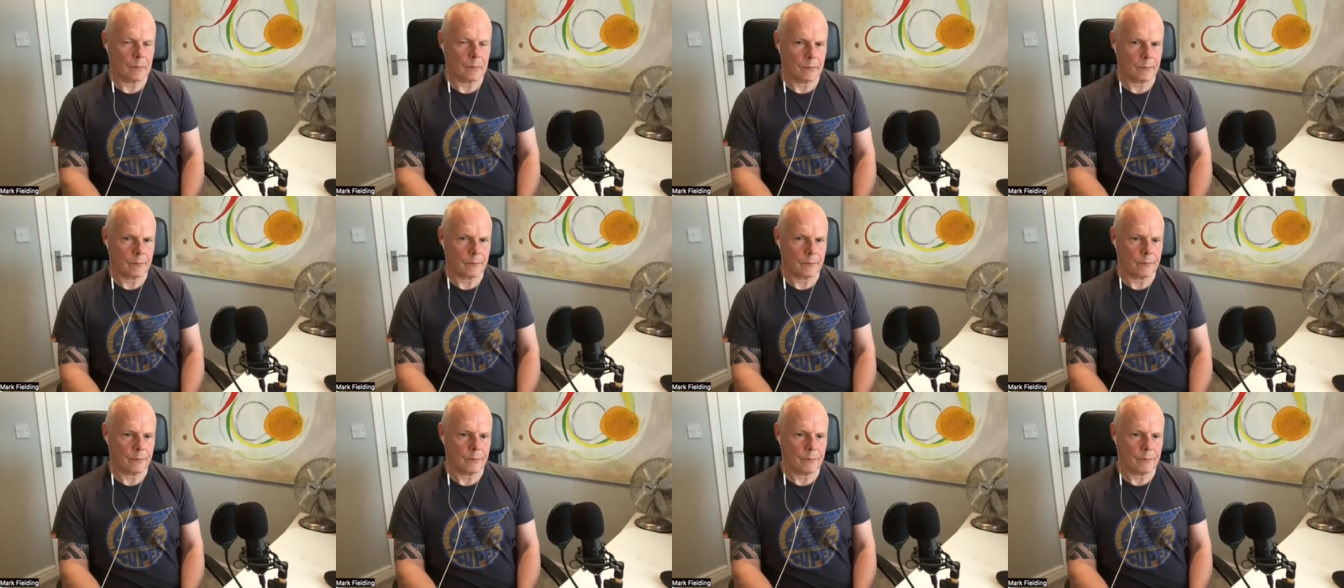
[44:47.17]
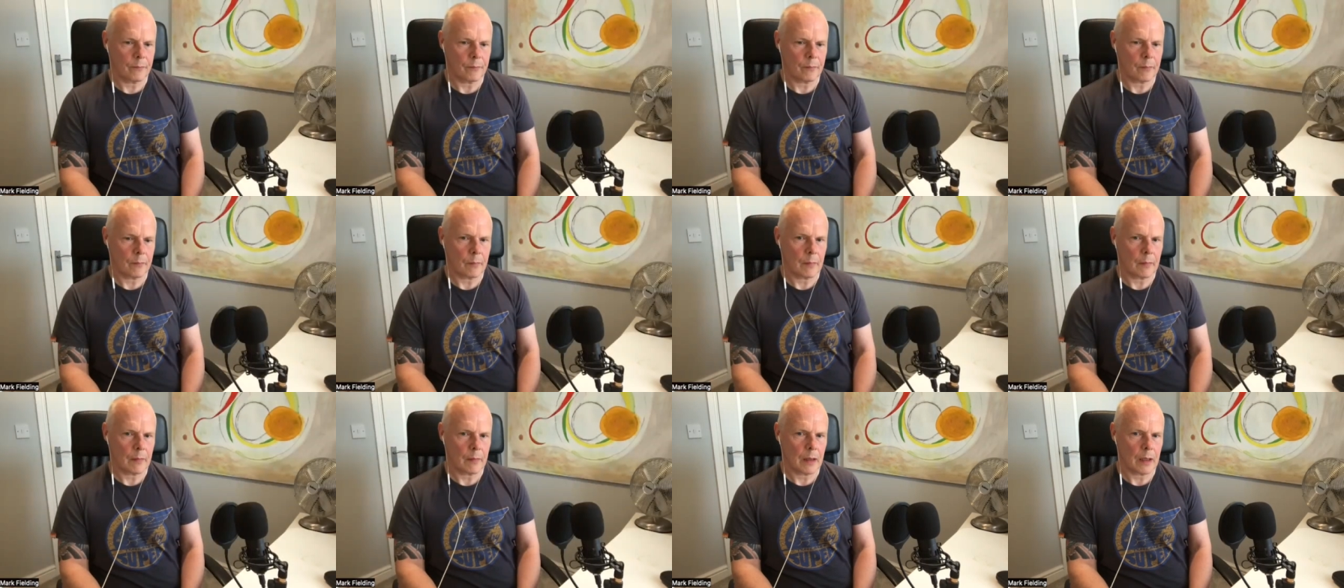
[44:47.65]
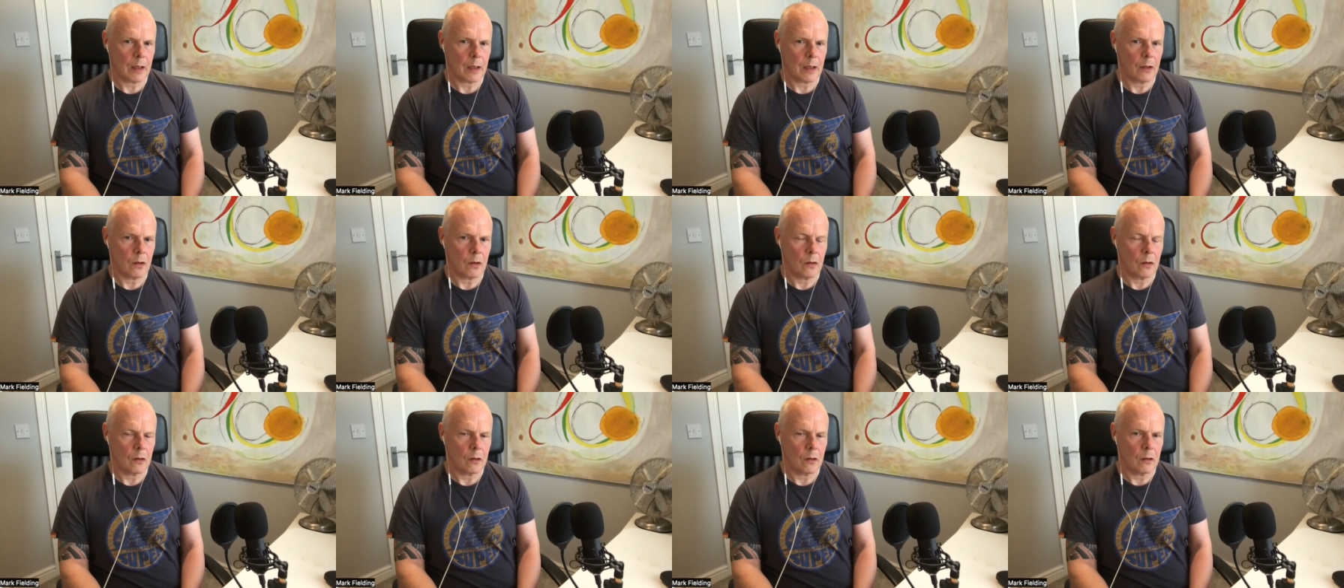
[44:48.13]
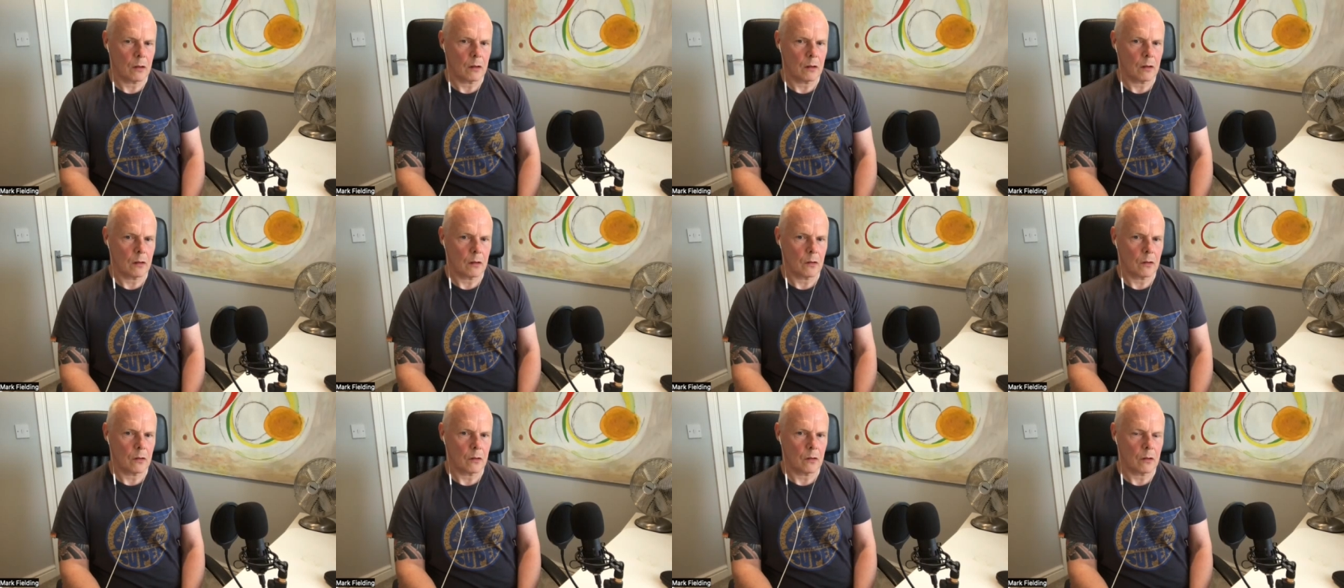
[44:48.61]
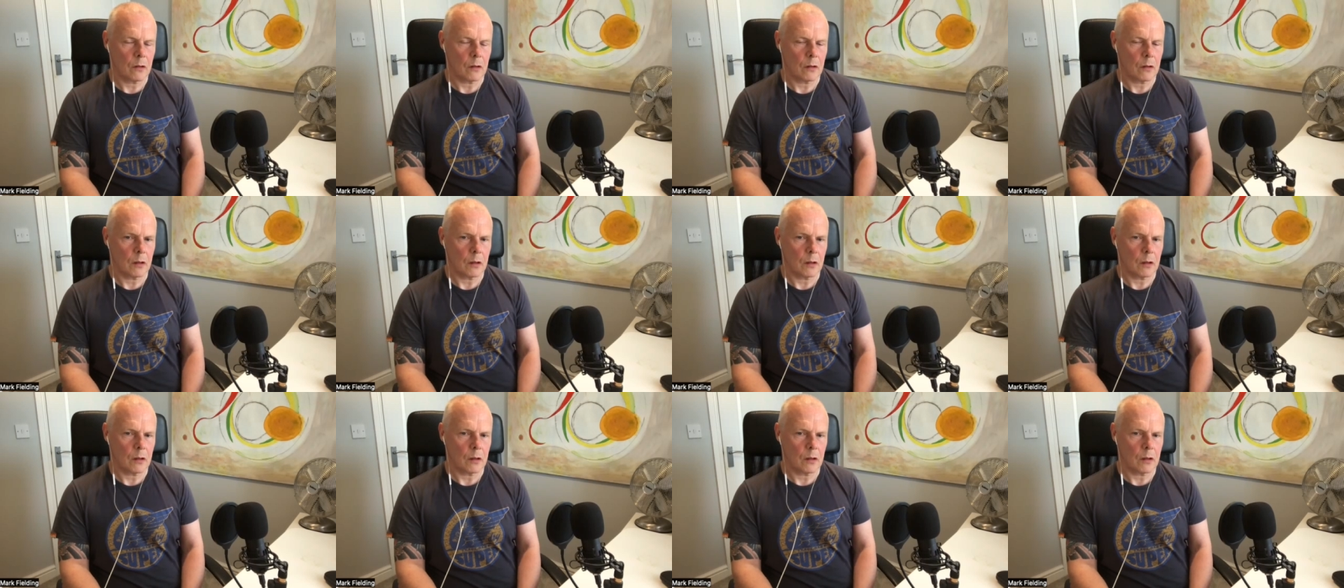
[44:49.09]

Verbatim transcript: Um, yeah, and then uh, the